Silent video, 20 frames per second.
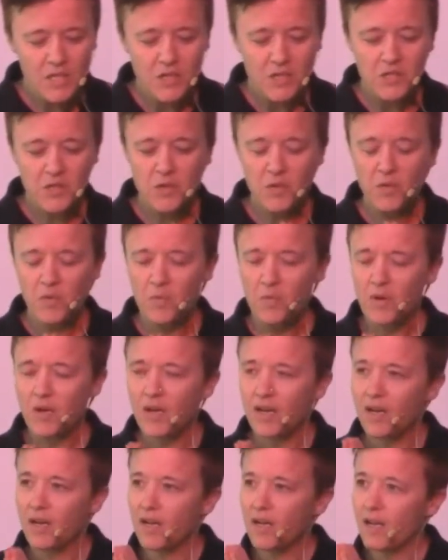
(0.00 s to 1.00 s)

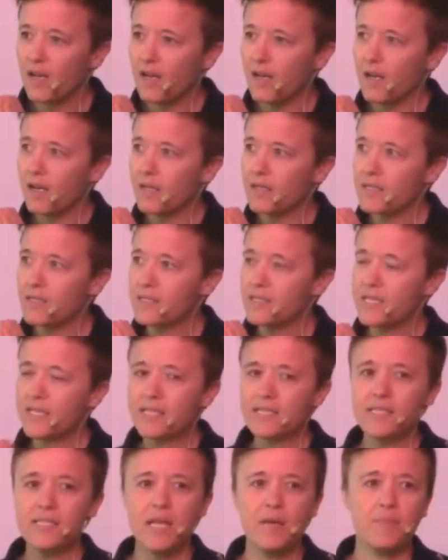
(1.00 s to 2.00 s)
So,
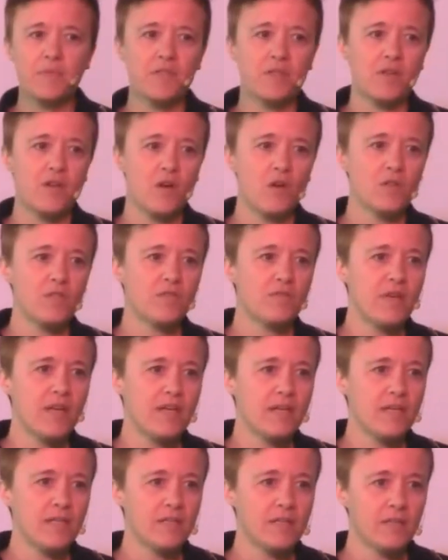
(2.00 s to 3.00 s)
six steps on
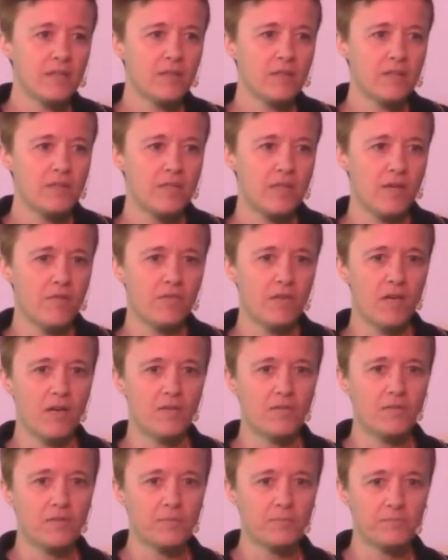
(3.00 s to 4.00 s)
cultivating self
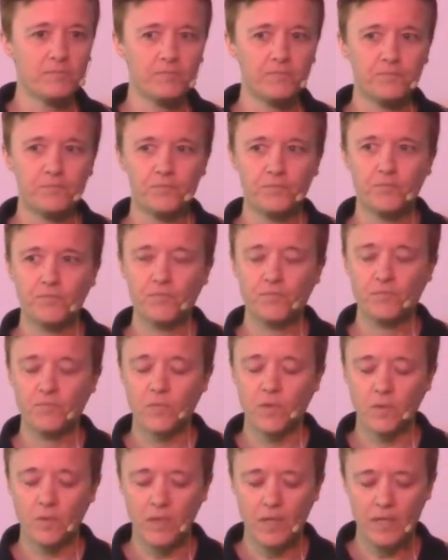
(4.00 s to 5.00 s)
love.
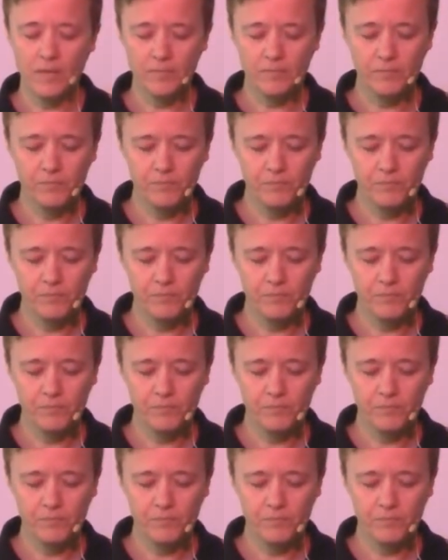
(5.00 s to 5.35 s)
Okay?